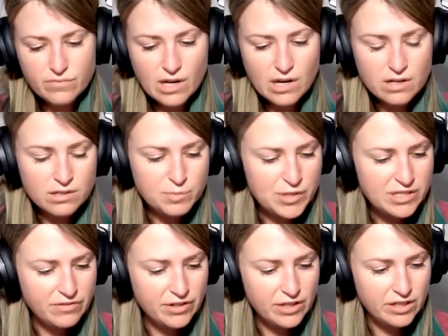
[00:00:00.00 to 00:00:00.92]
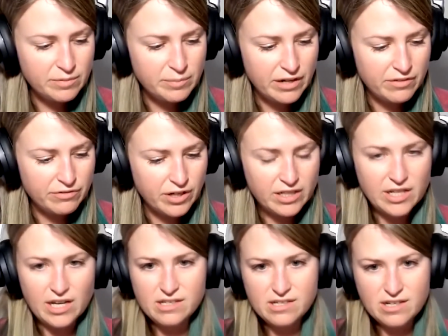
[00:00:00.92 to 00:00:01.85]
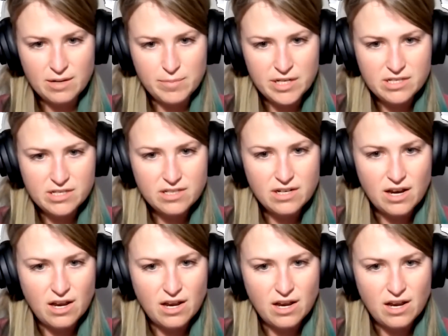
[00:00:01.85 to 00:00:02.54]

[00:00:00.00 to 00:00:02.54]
Specifically my friend Ken Simons,